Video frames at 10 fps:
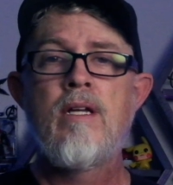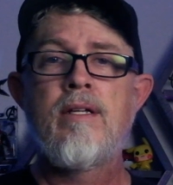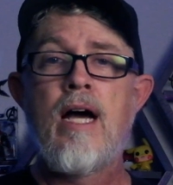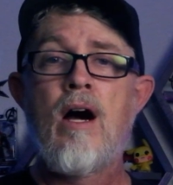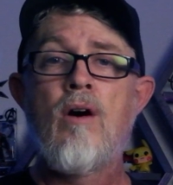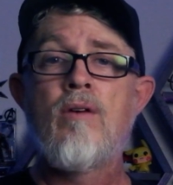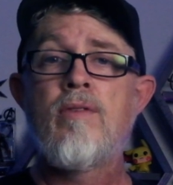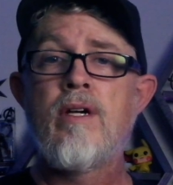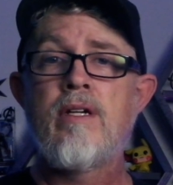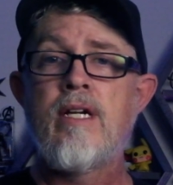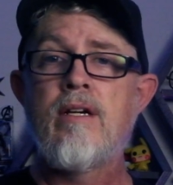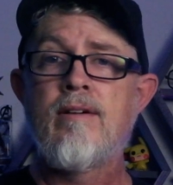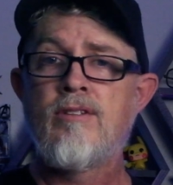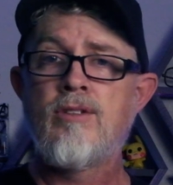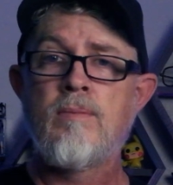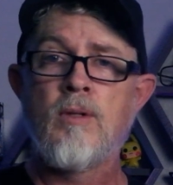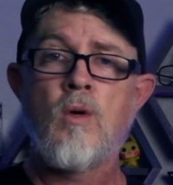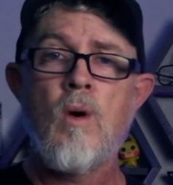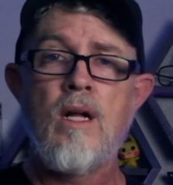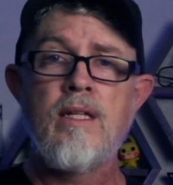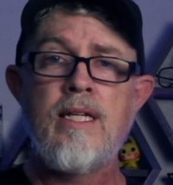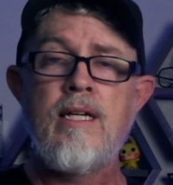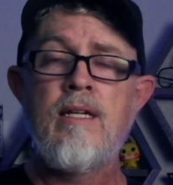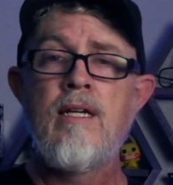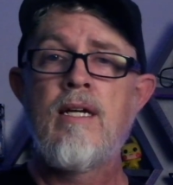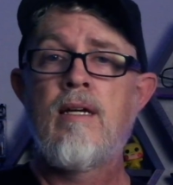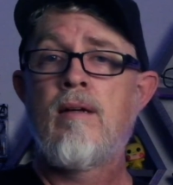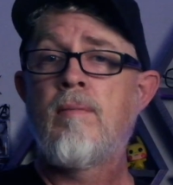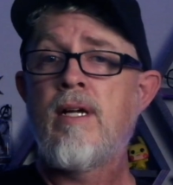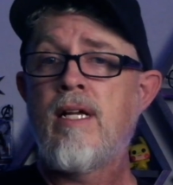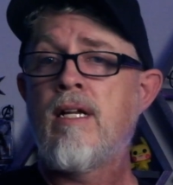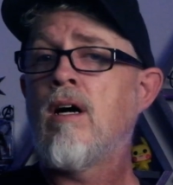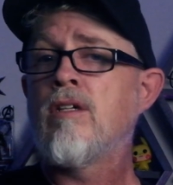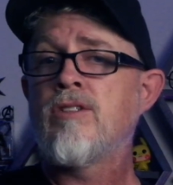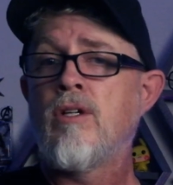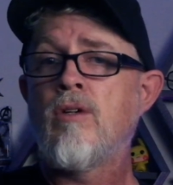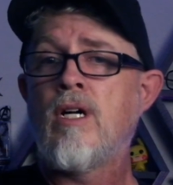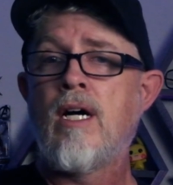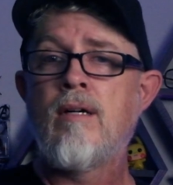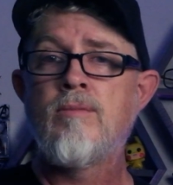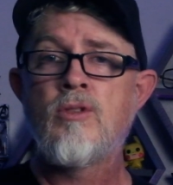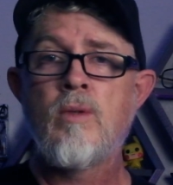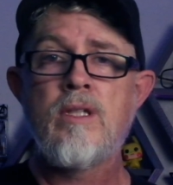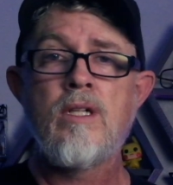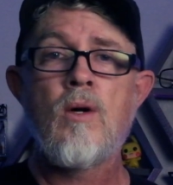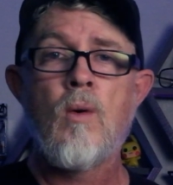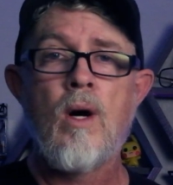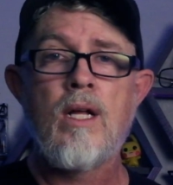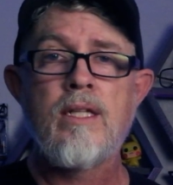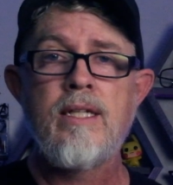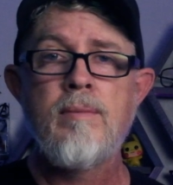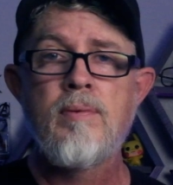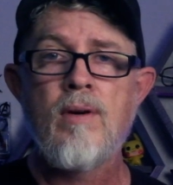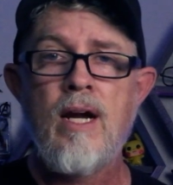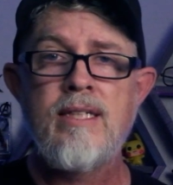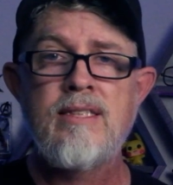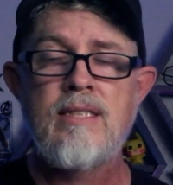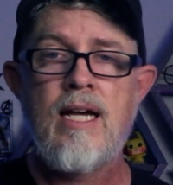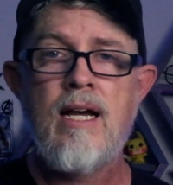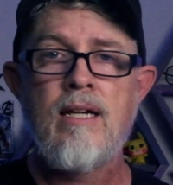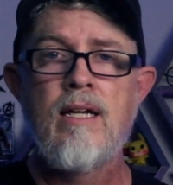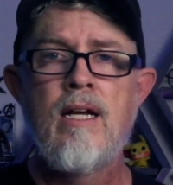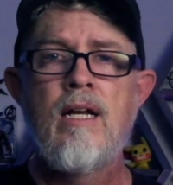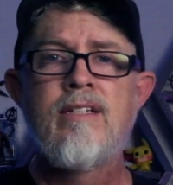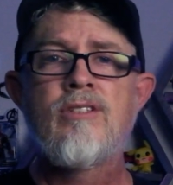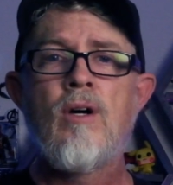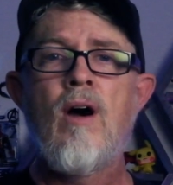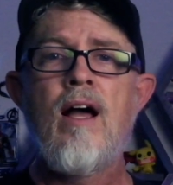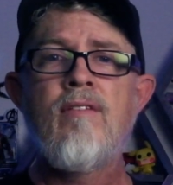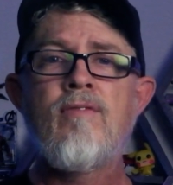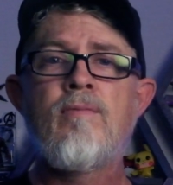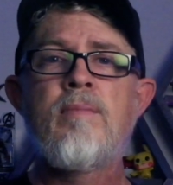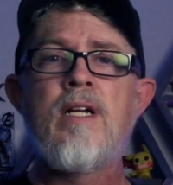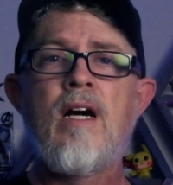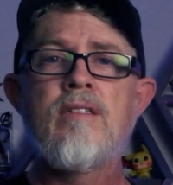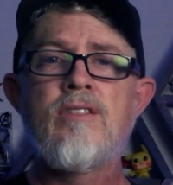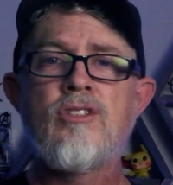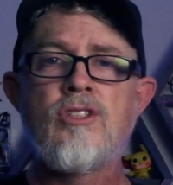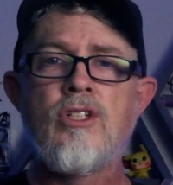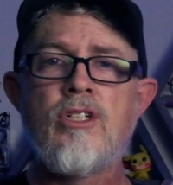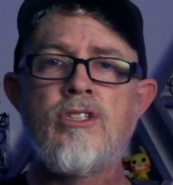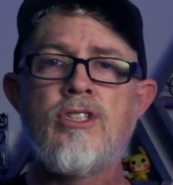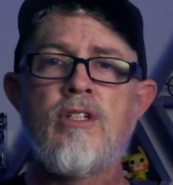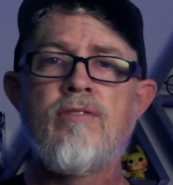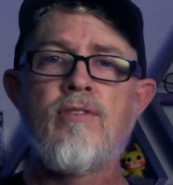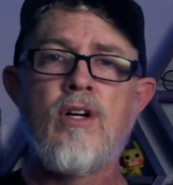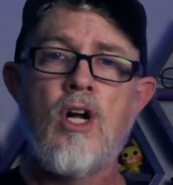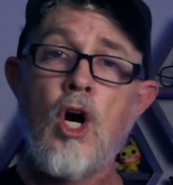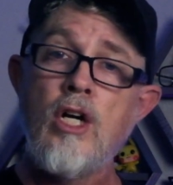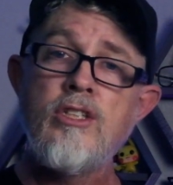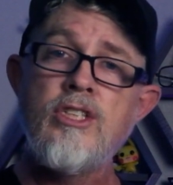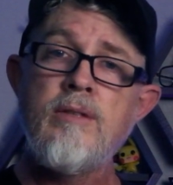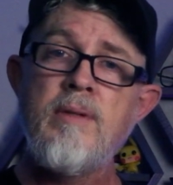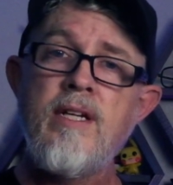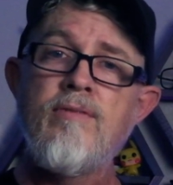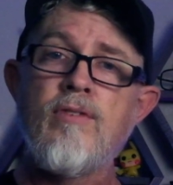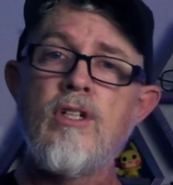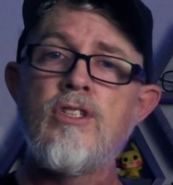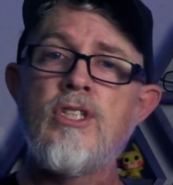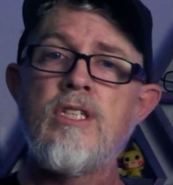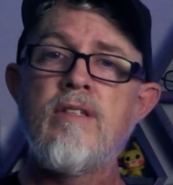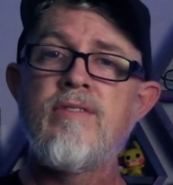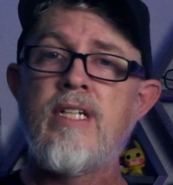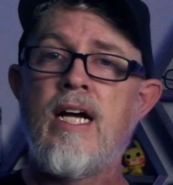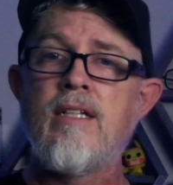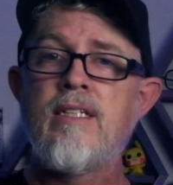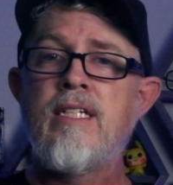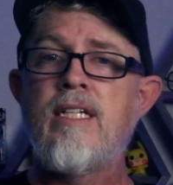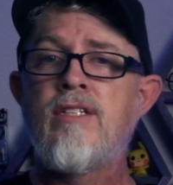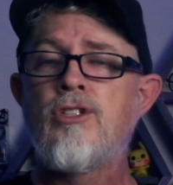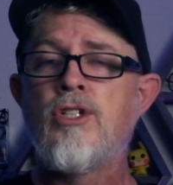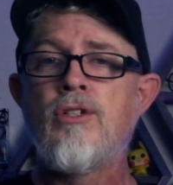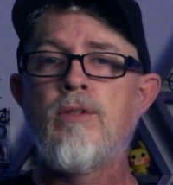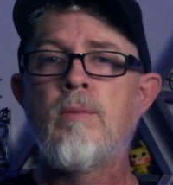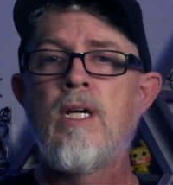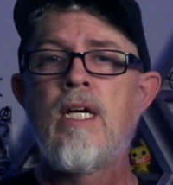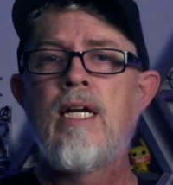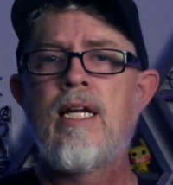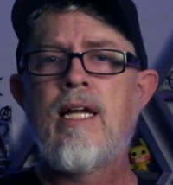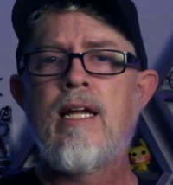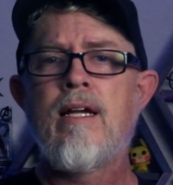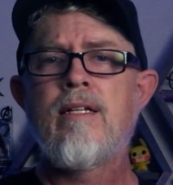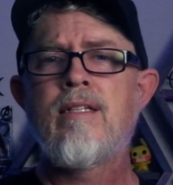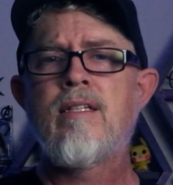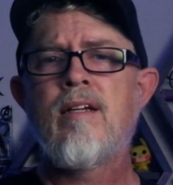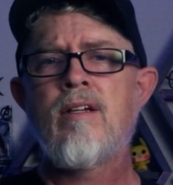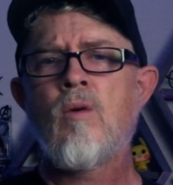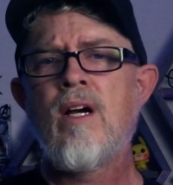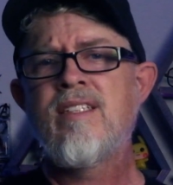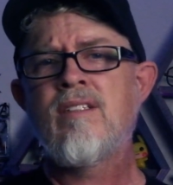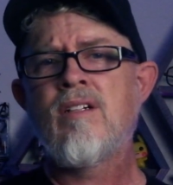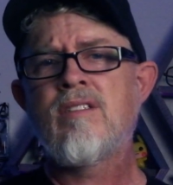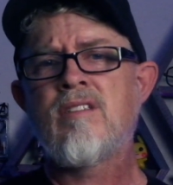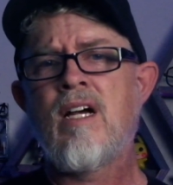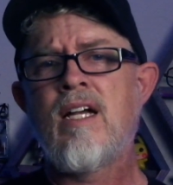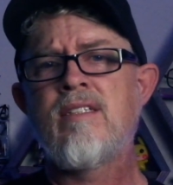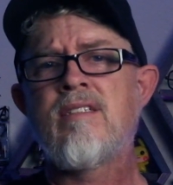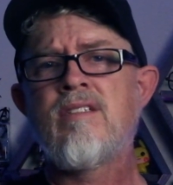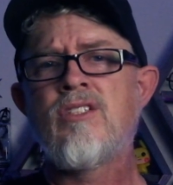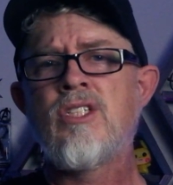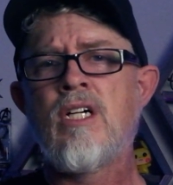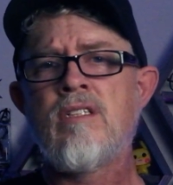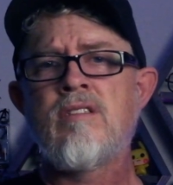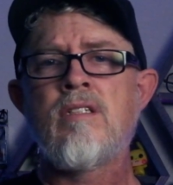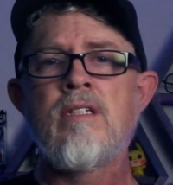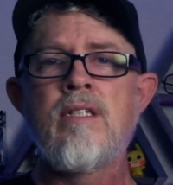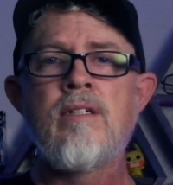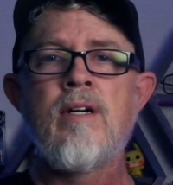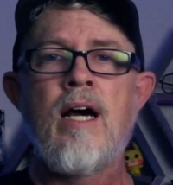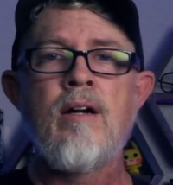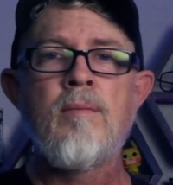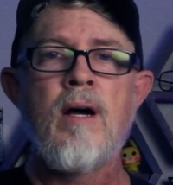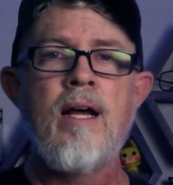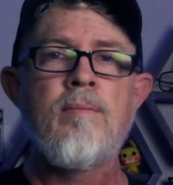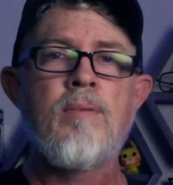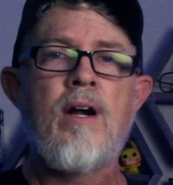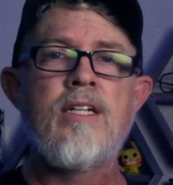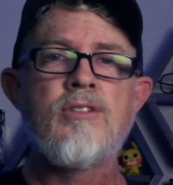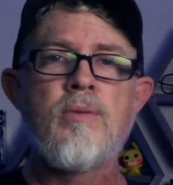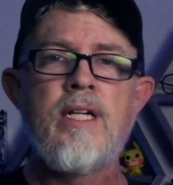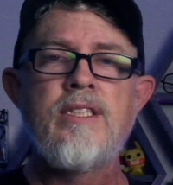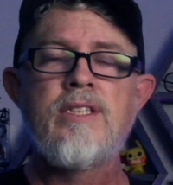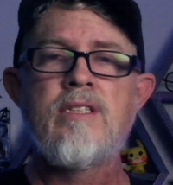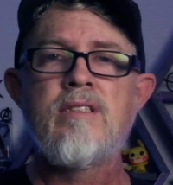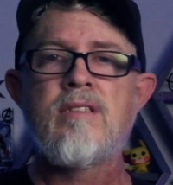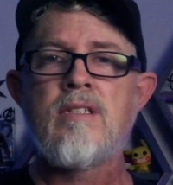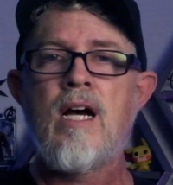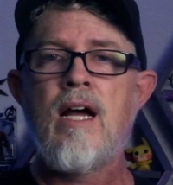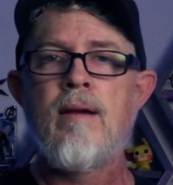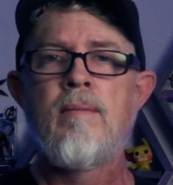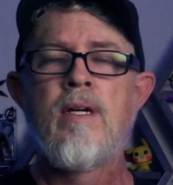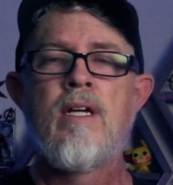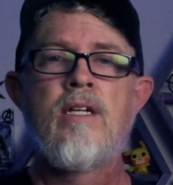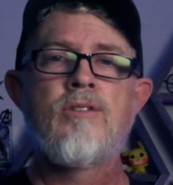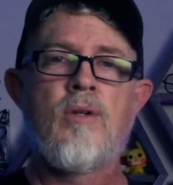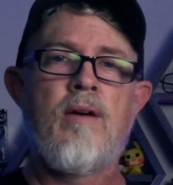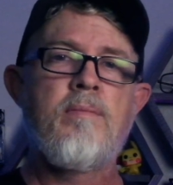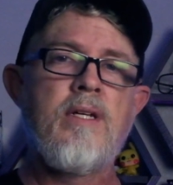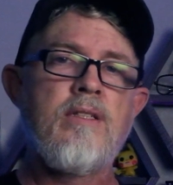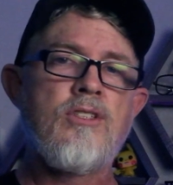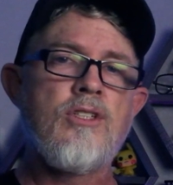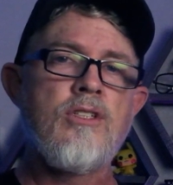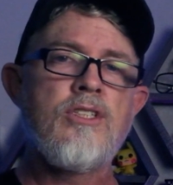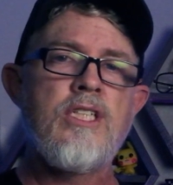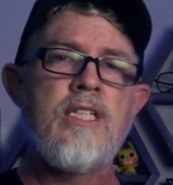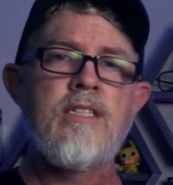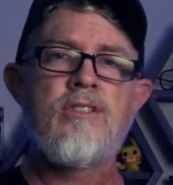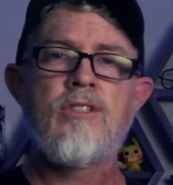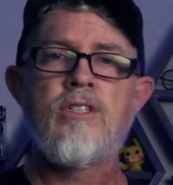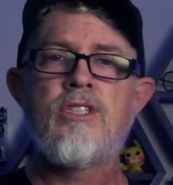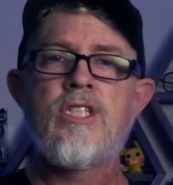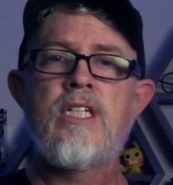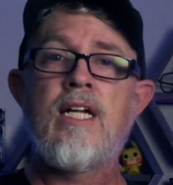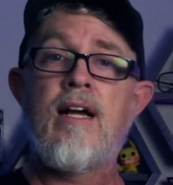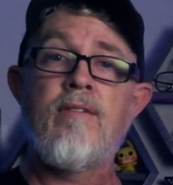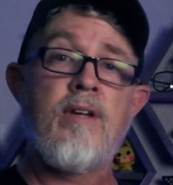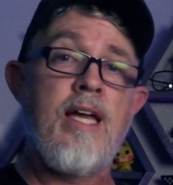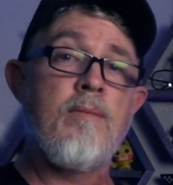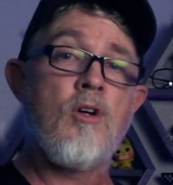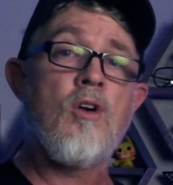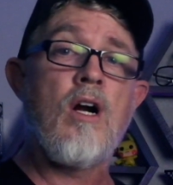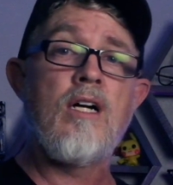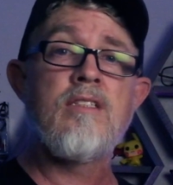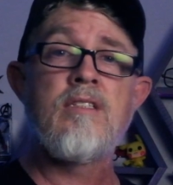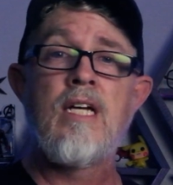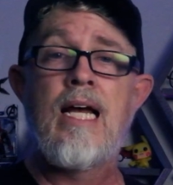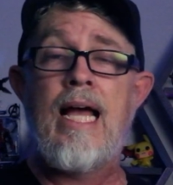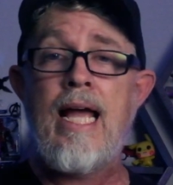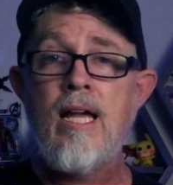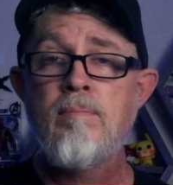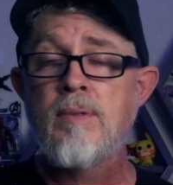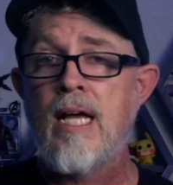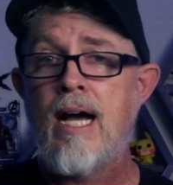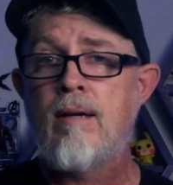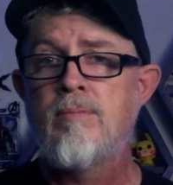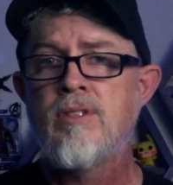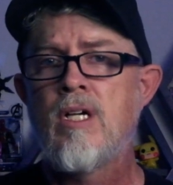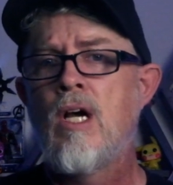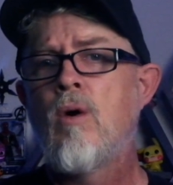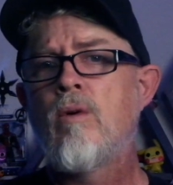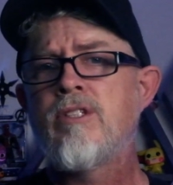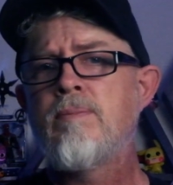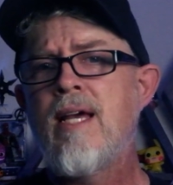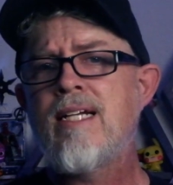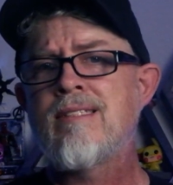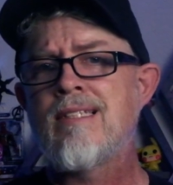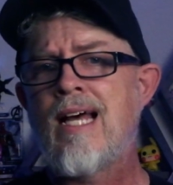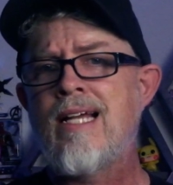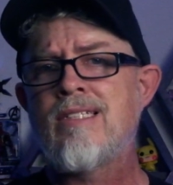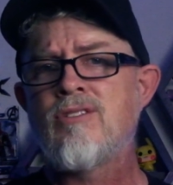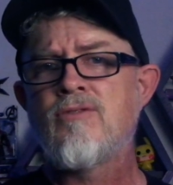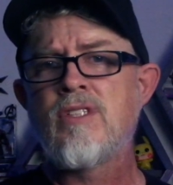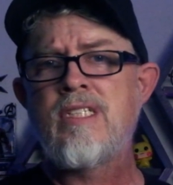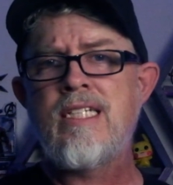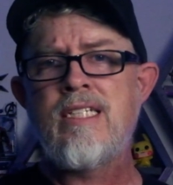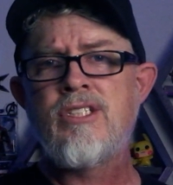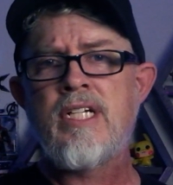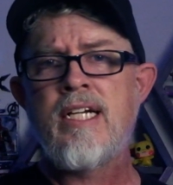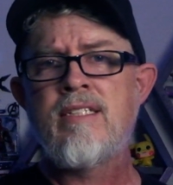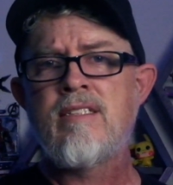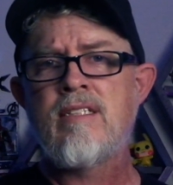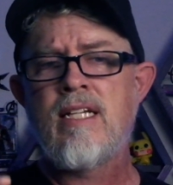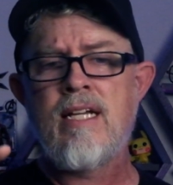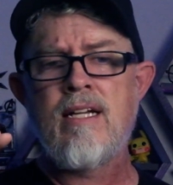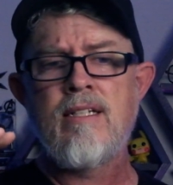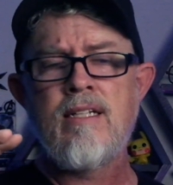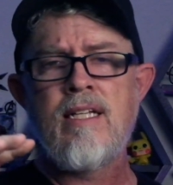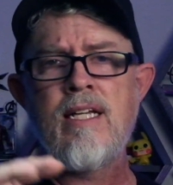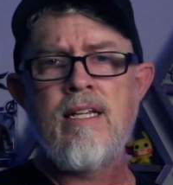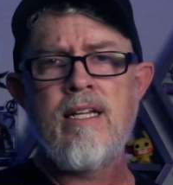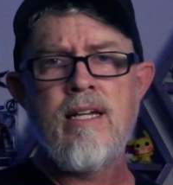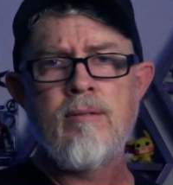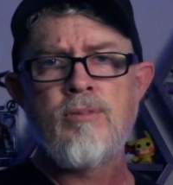Now, their gear is super quality, but it also comes with a quality price tag. So I've been on the search for an RGB version of an LED tube, and the Quasar Science is just a little out of my price range at this time. So I've been searching and searching, and I came across Ape Labs, which makes lights for DJs and EDM